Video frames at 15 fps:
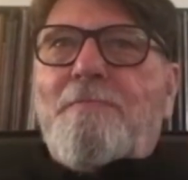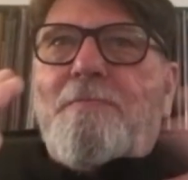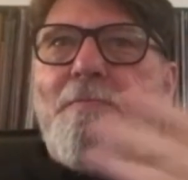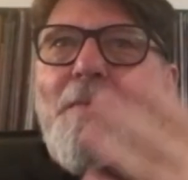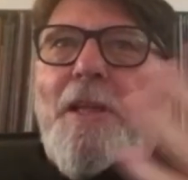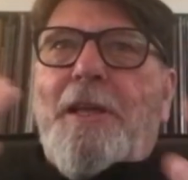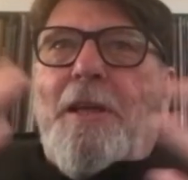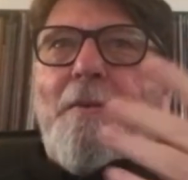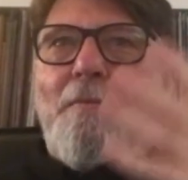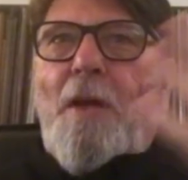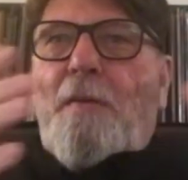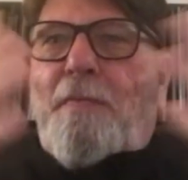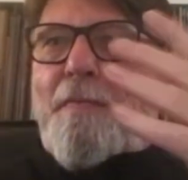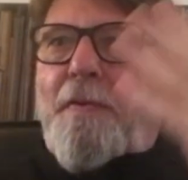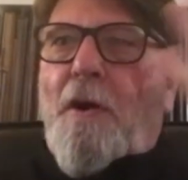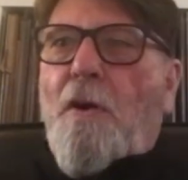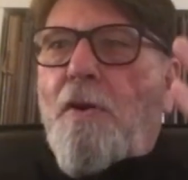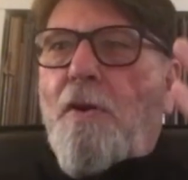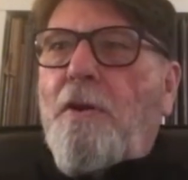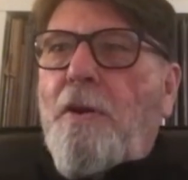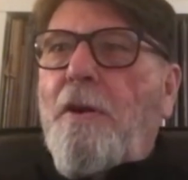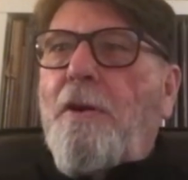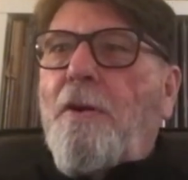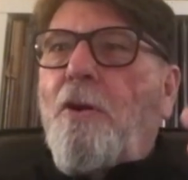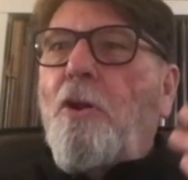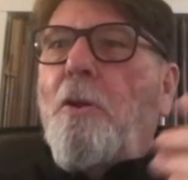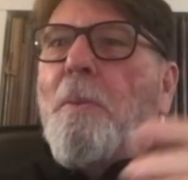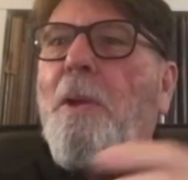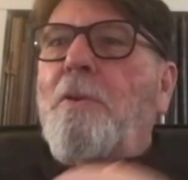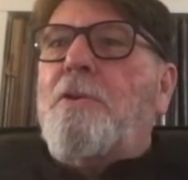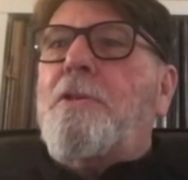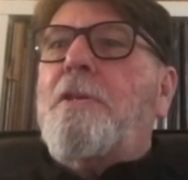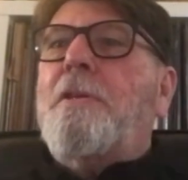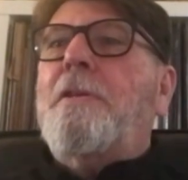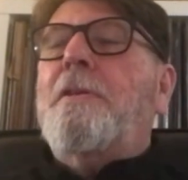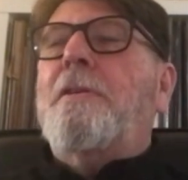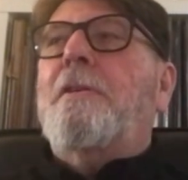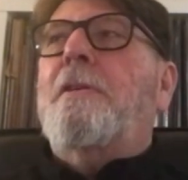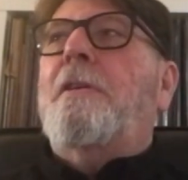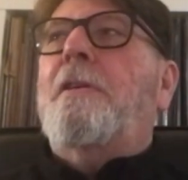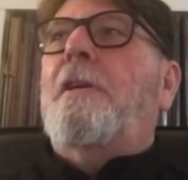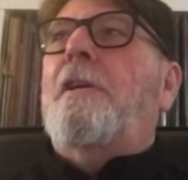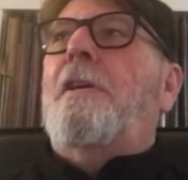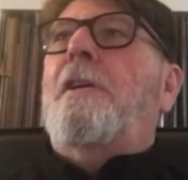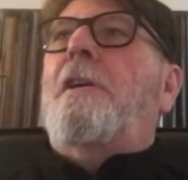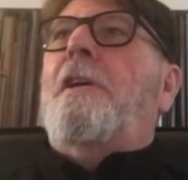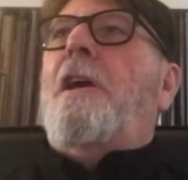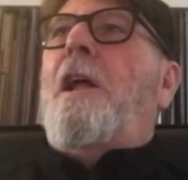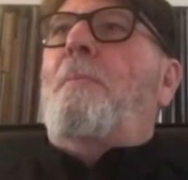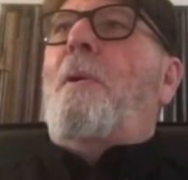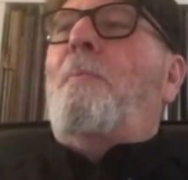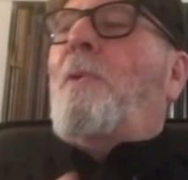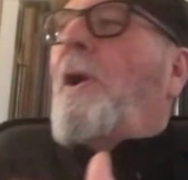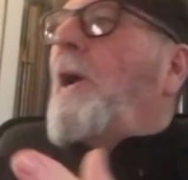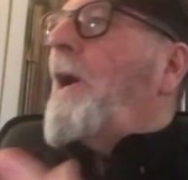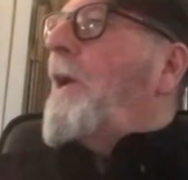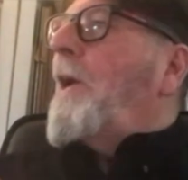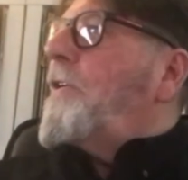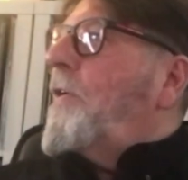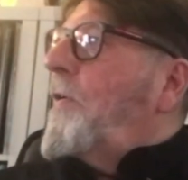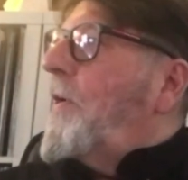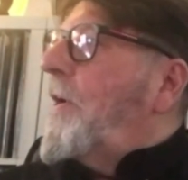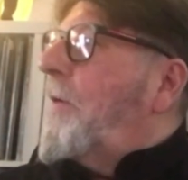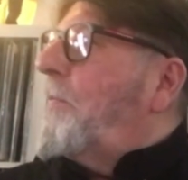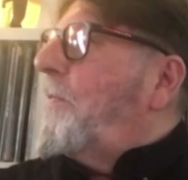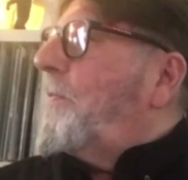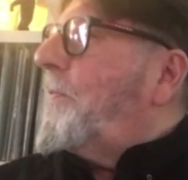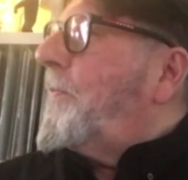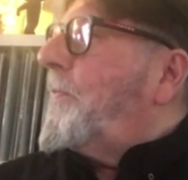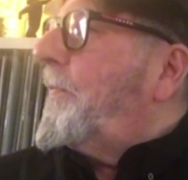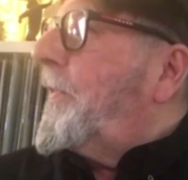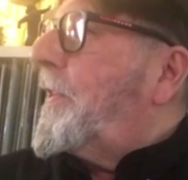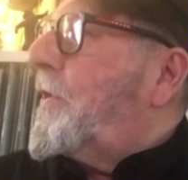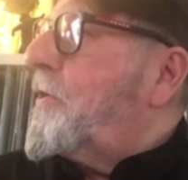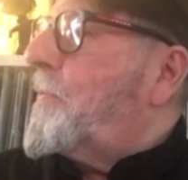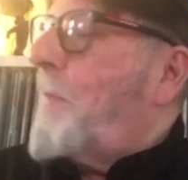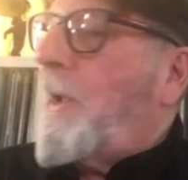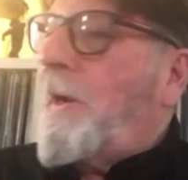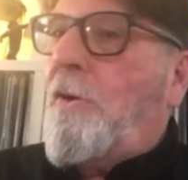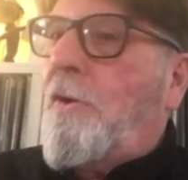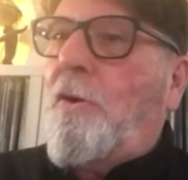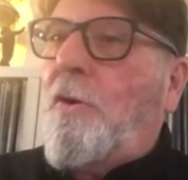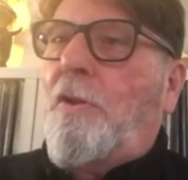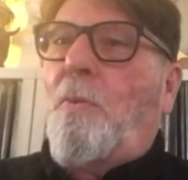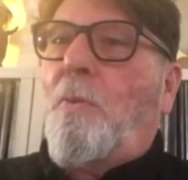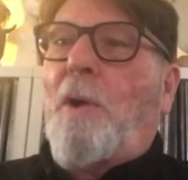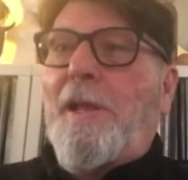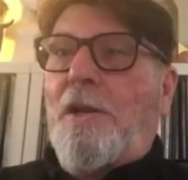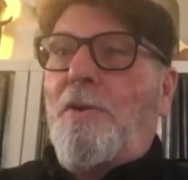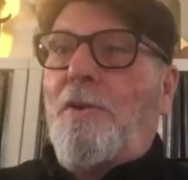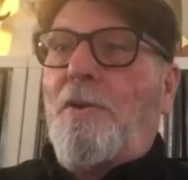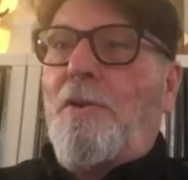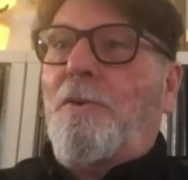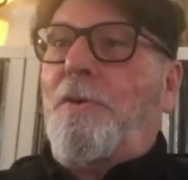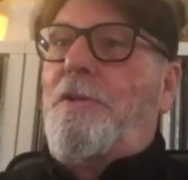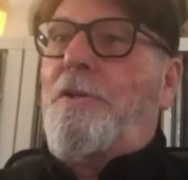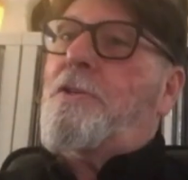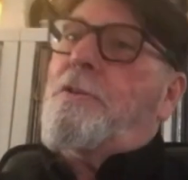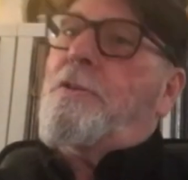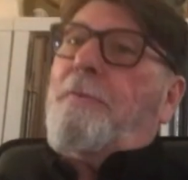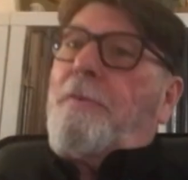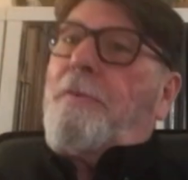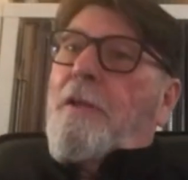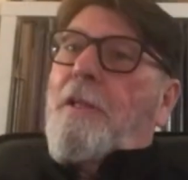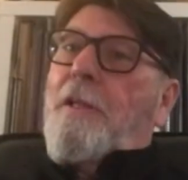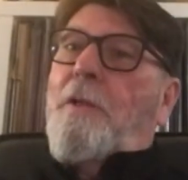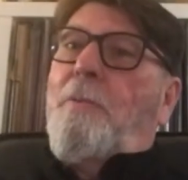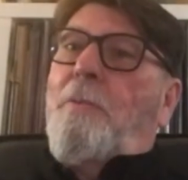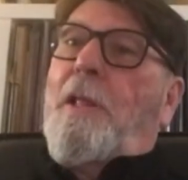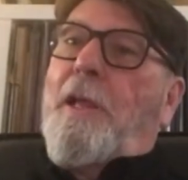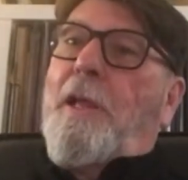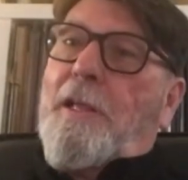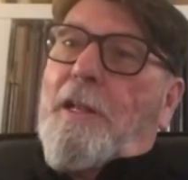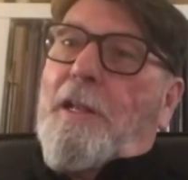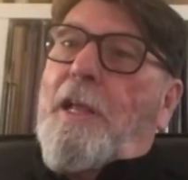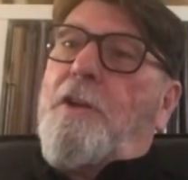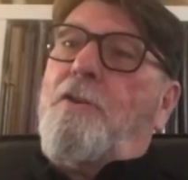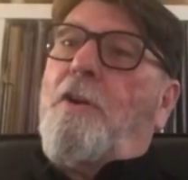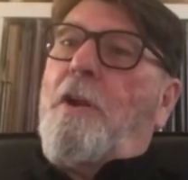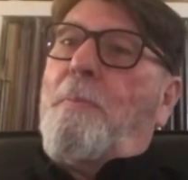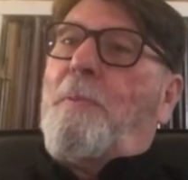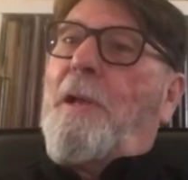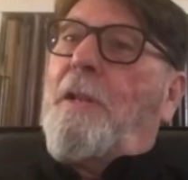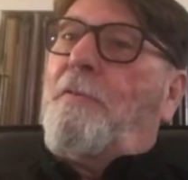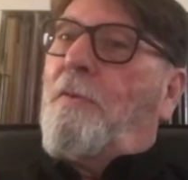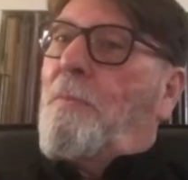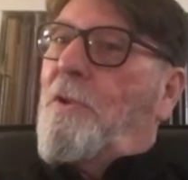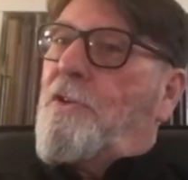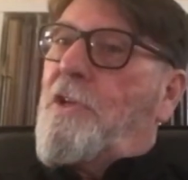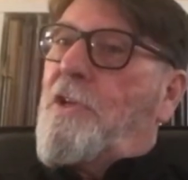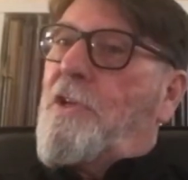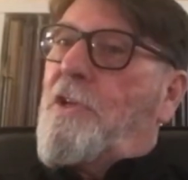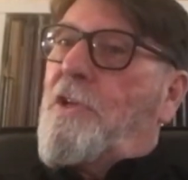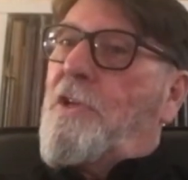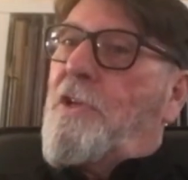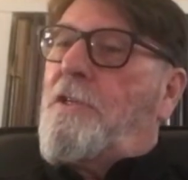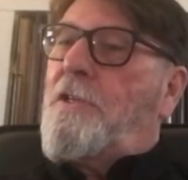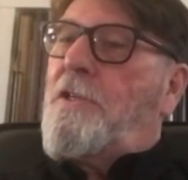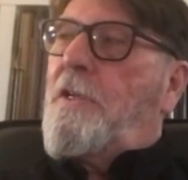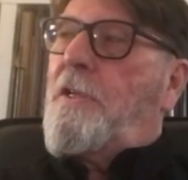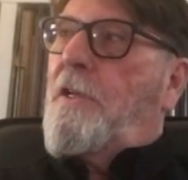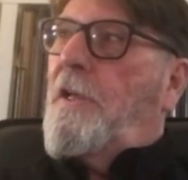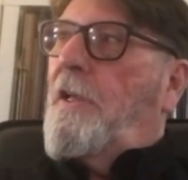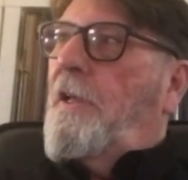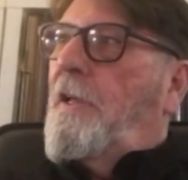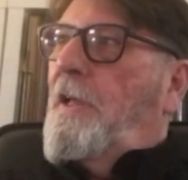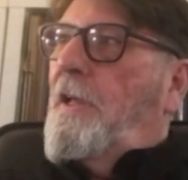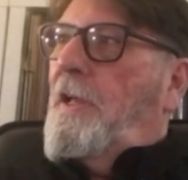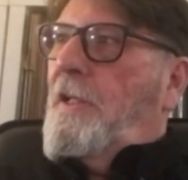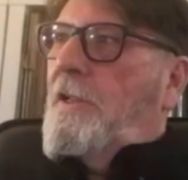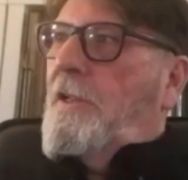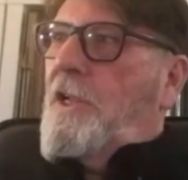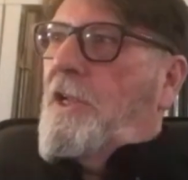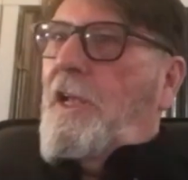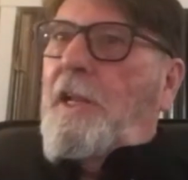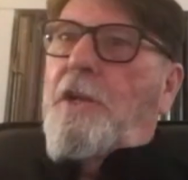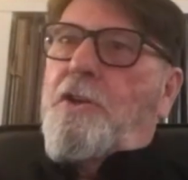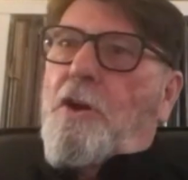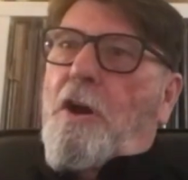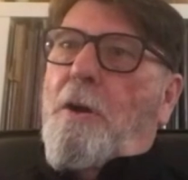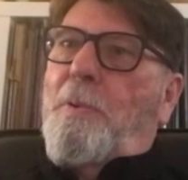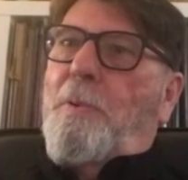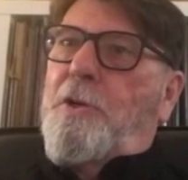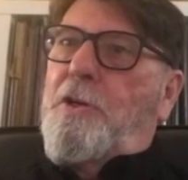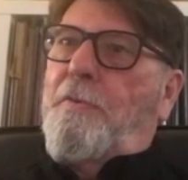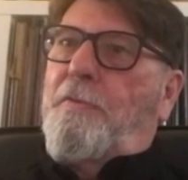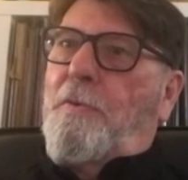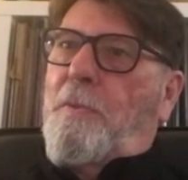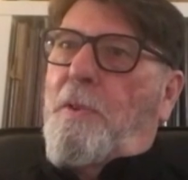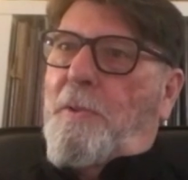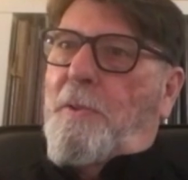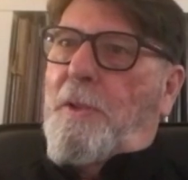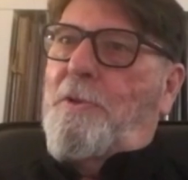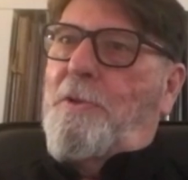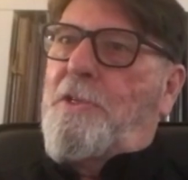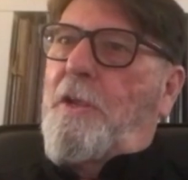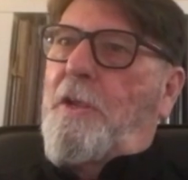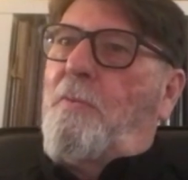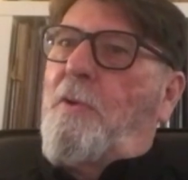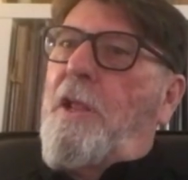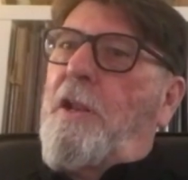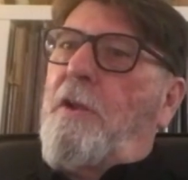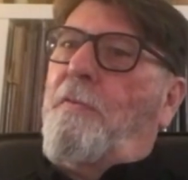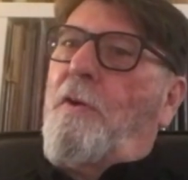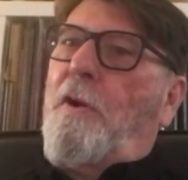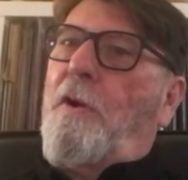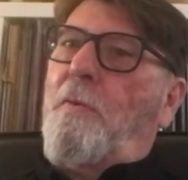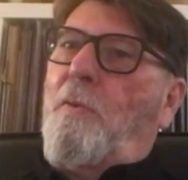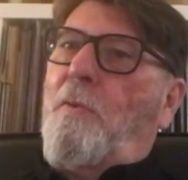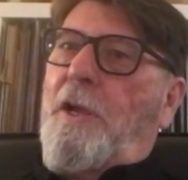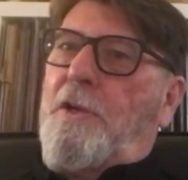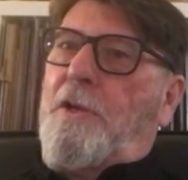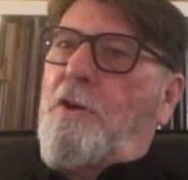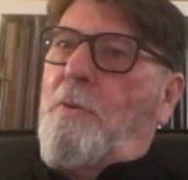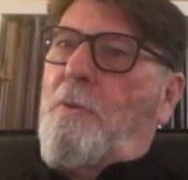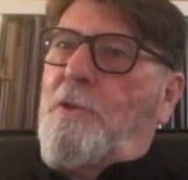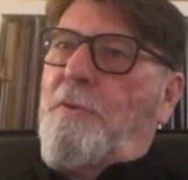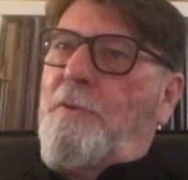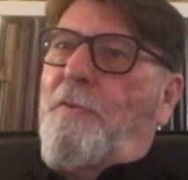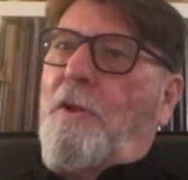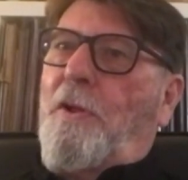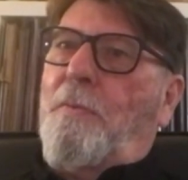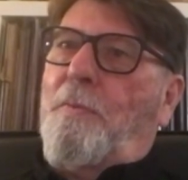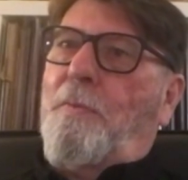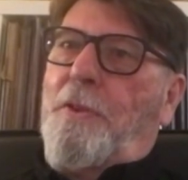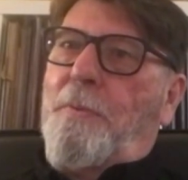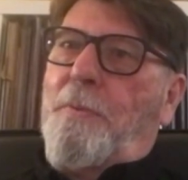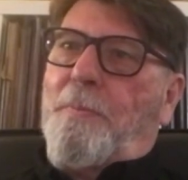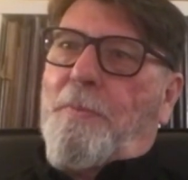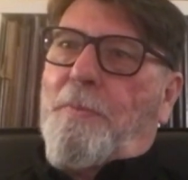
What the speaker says: like a fog almost. I remember I had there's a band called The White Noise. They were like an electronic band from the 70s. Delia Derbyshire from the BBC Radiophonic Workshop was involved with them.